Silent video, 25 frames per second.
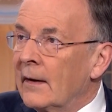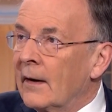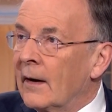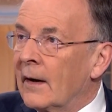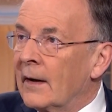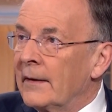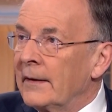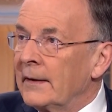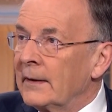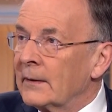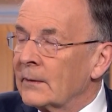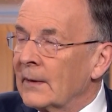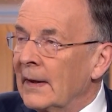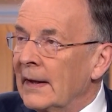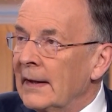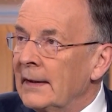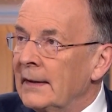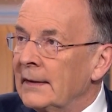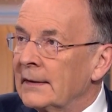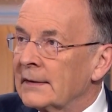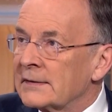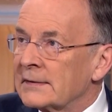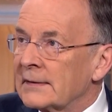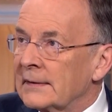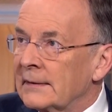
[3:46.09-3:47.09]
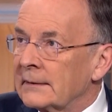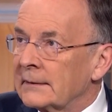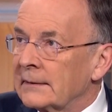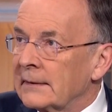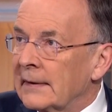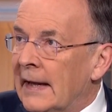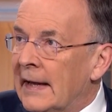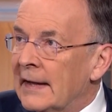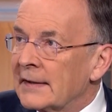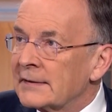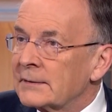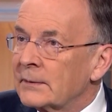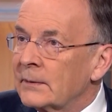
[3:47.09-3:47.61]
on the Iranians
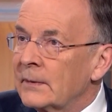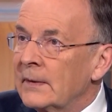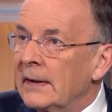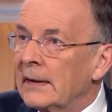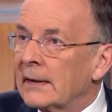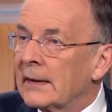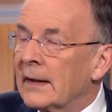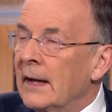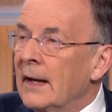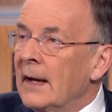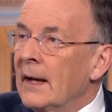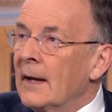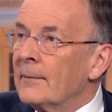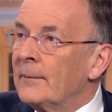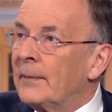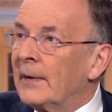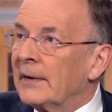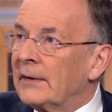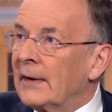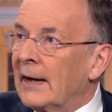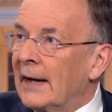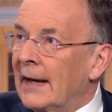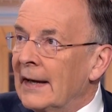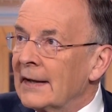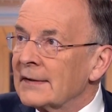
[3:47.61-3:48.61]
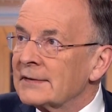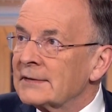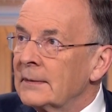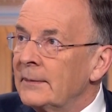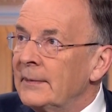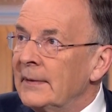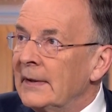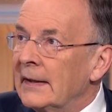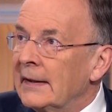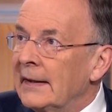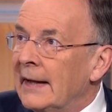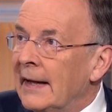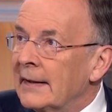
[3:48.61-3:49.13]
last week, but there has to
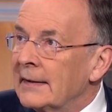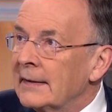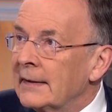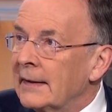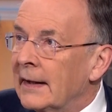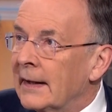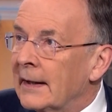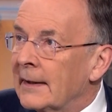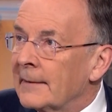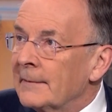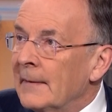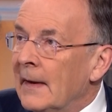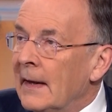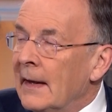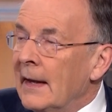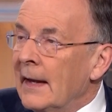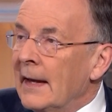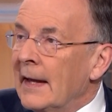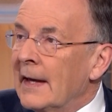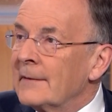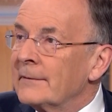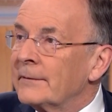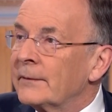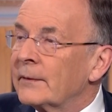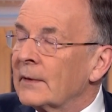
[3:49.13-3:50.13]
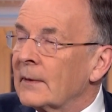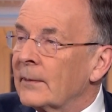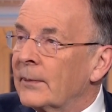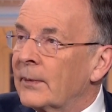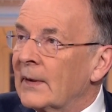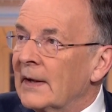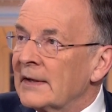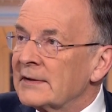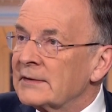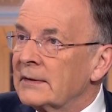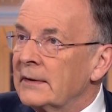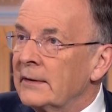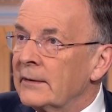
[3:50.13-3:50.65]
be an end game. And for a
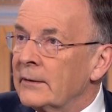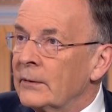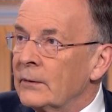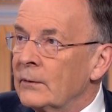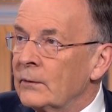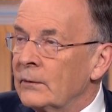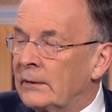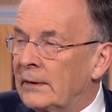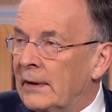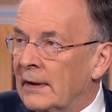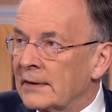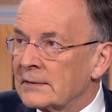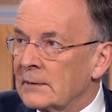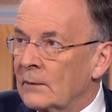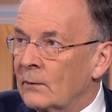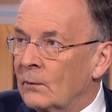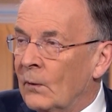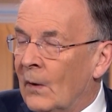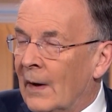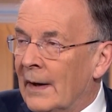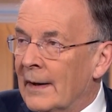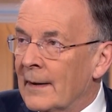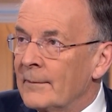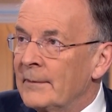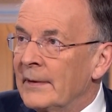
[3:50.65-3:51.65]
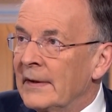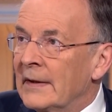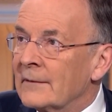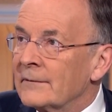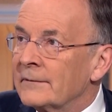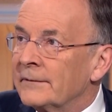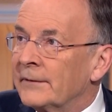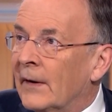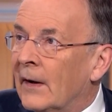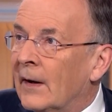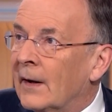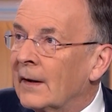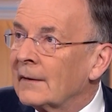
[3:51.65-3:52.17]
president who doesn't want to be
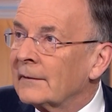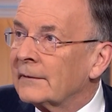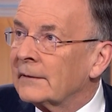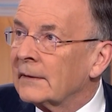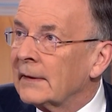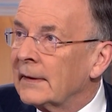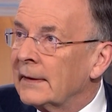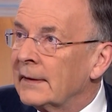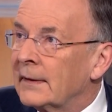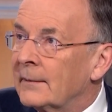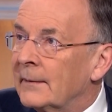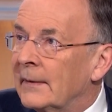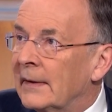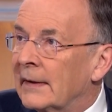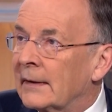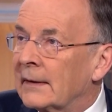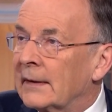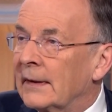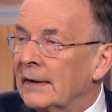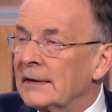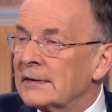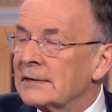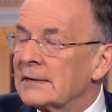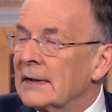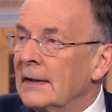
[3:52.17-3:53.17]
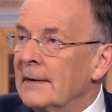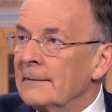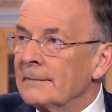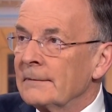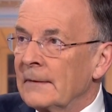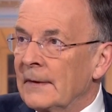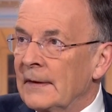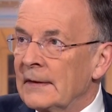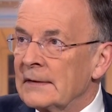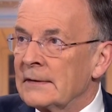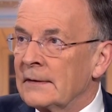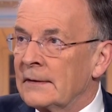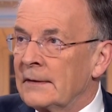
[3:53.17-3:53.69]
involved in the Middle East,
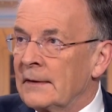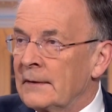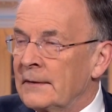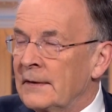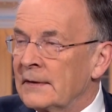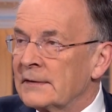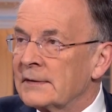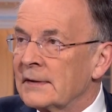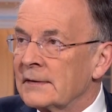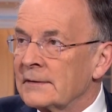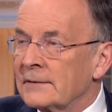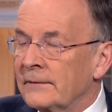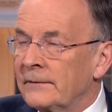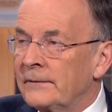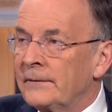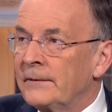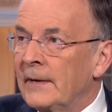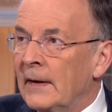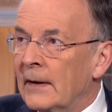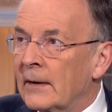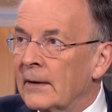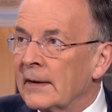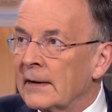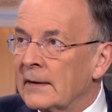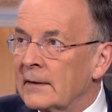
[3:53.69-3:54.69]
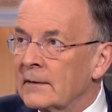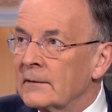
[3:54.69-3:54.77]
this is very